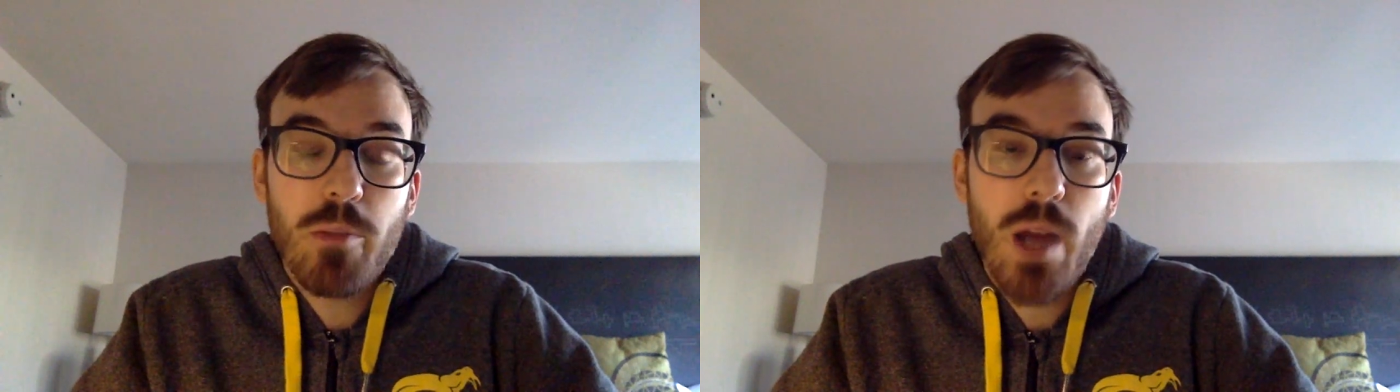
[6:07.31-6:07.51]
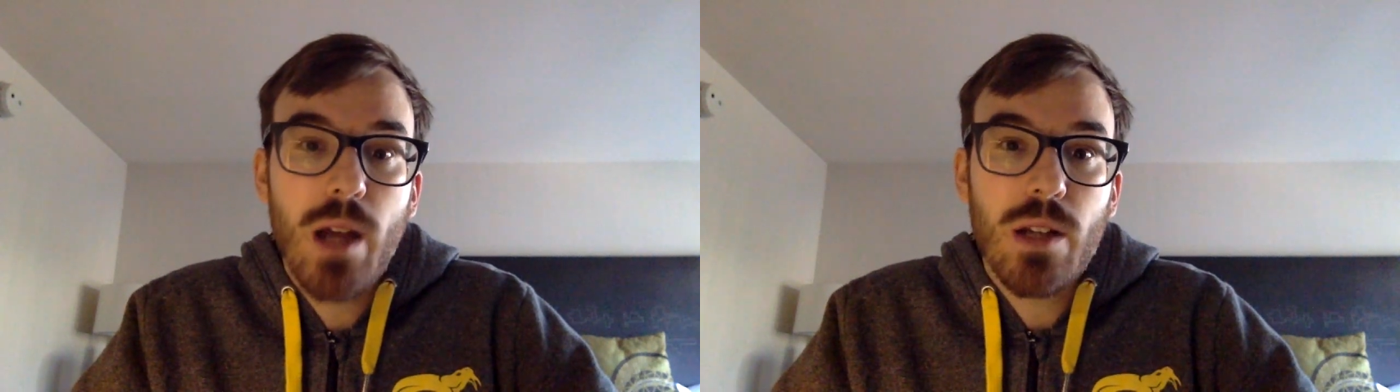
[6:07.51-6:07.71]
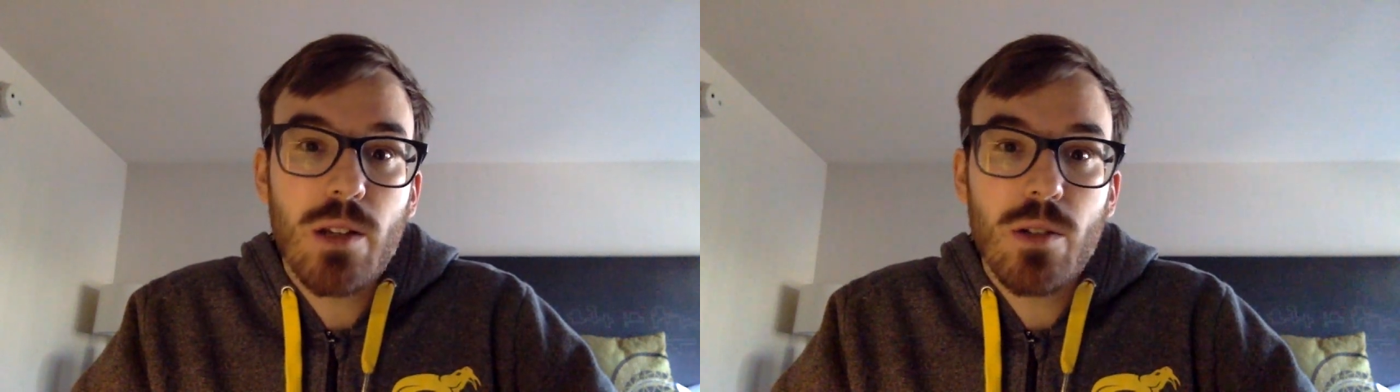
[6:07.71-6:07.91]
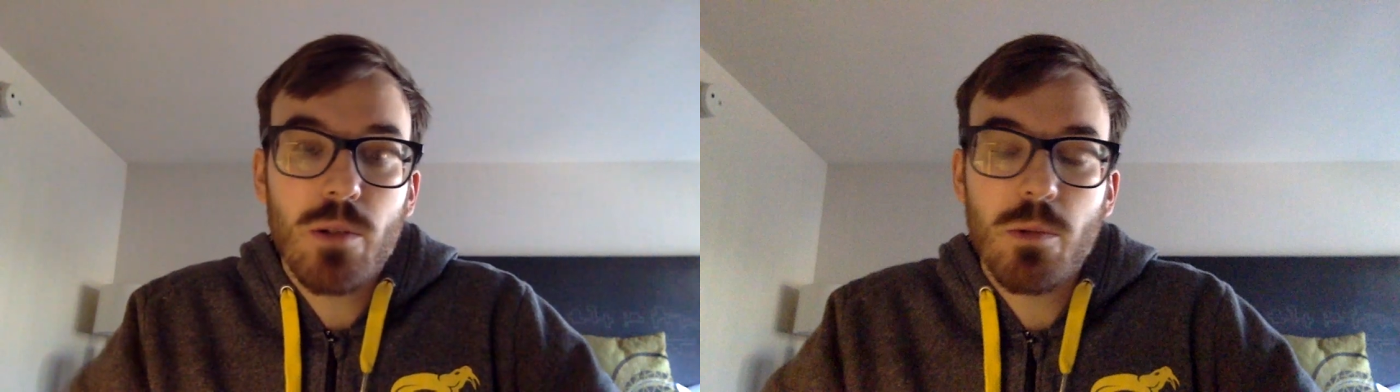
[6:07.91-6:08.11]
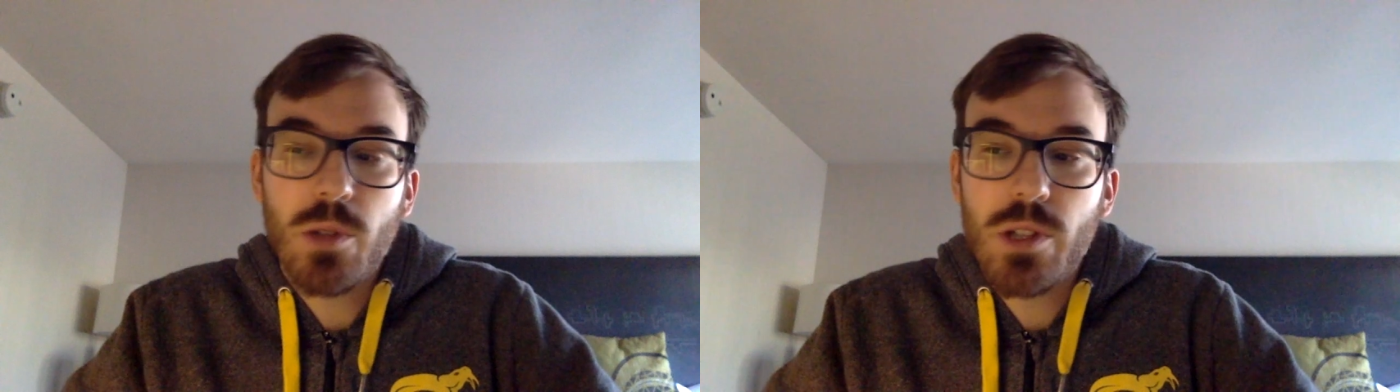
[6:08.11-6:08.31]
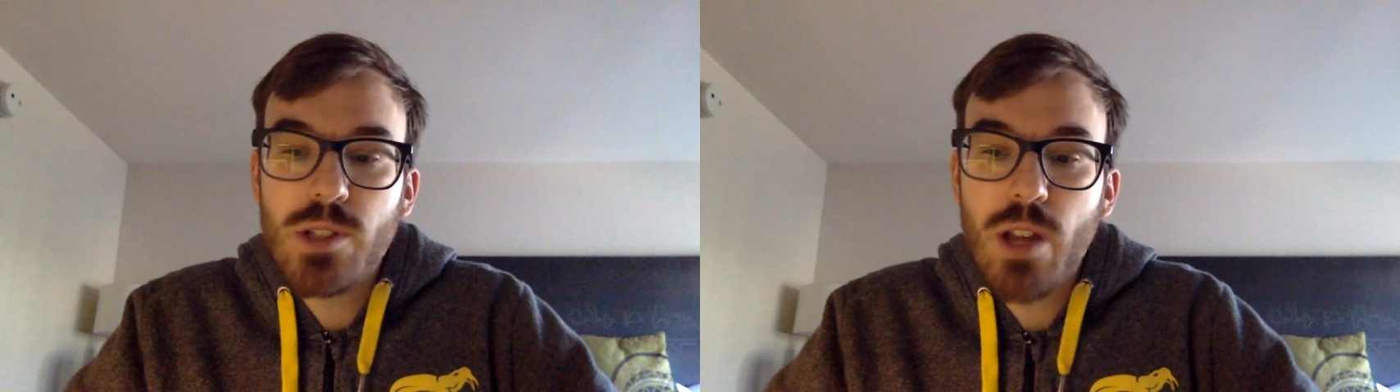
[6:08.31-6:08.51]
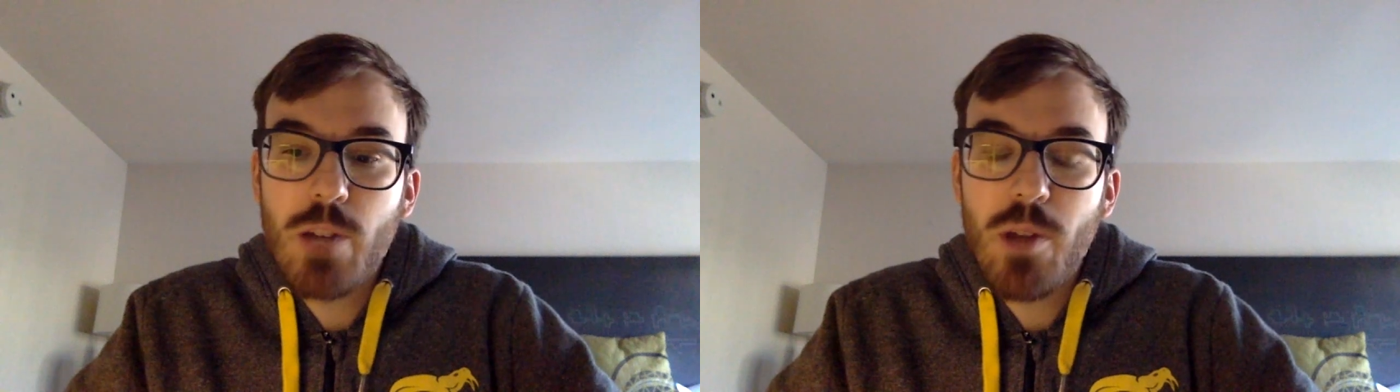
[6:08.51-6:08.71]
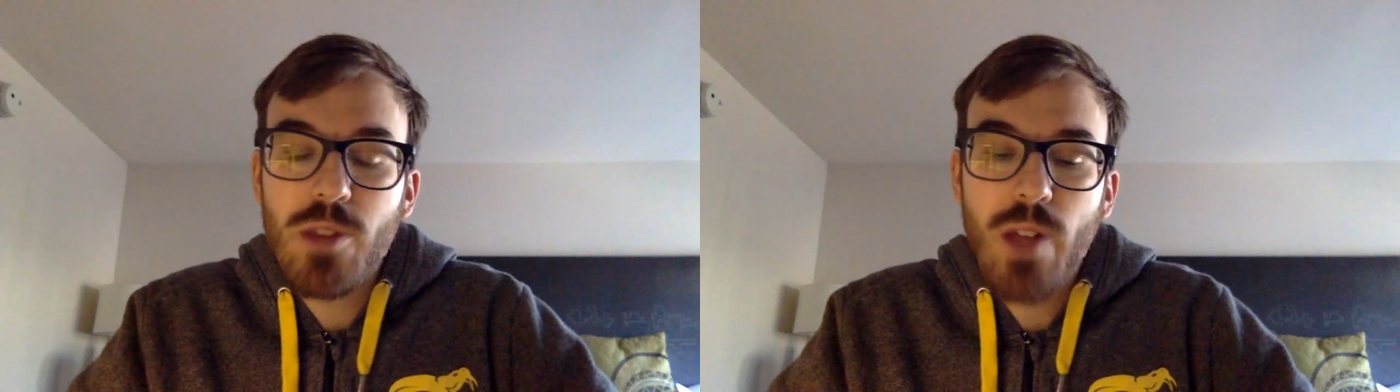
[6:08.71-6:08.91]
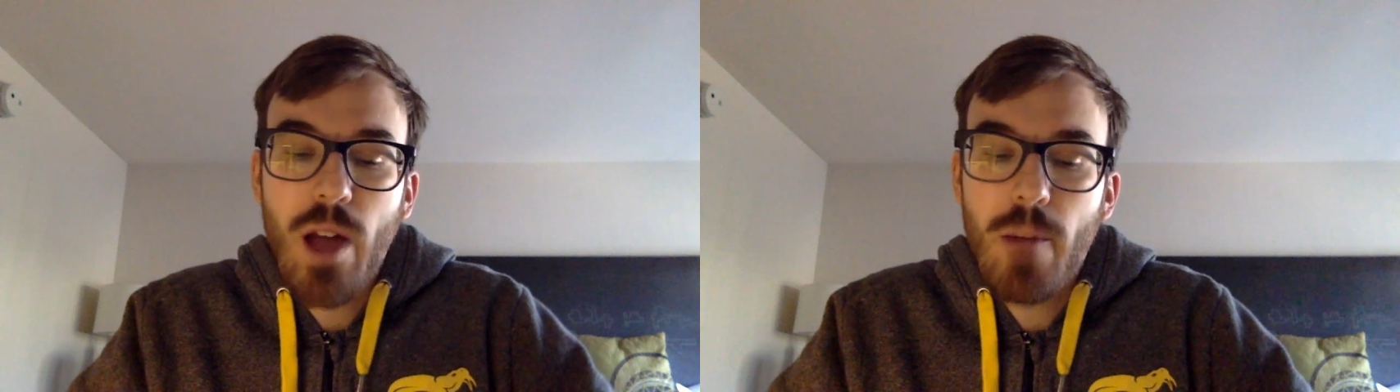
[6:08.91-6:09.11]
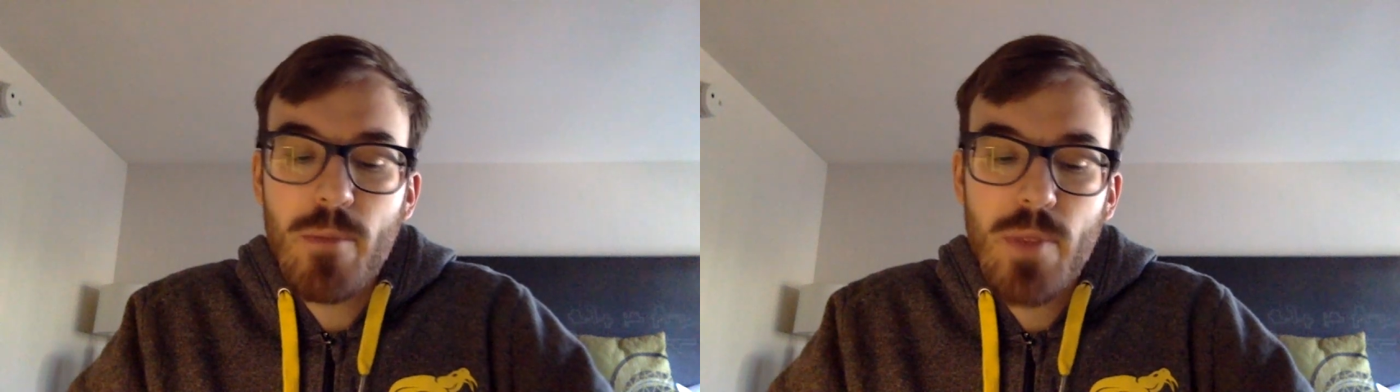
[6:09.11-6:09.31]
back. We're really excited about
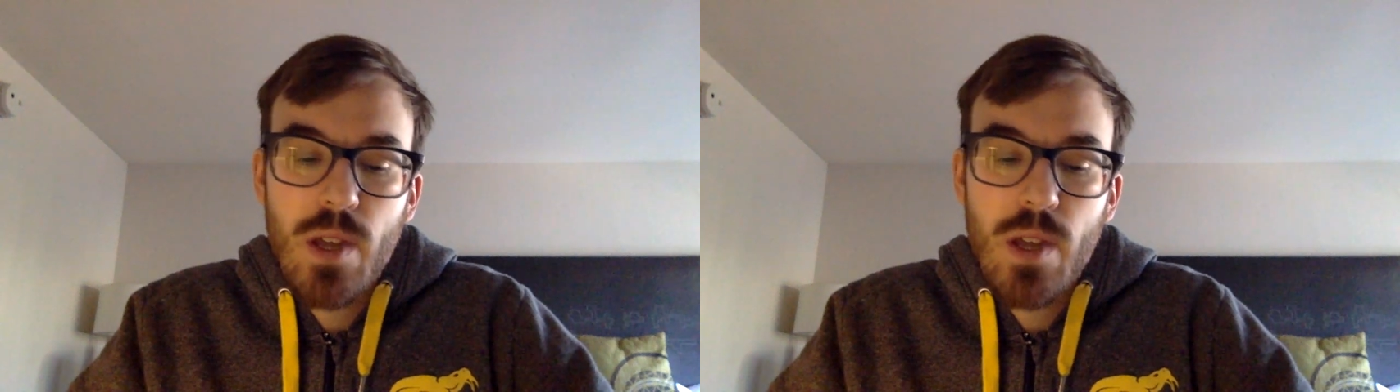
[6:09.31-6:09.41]
that.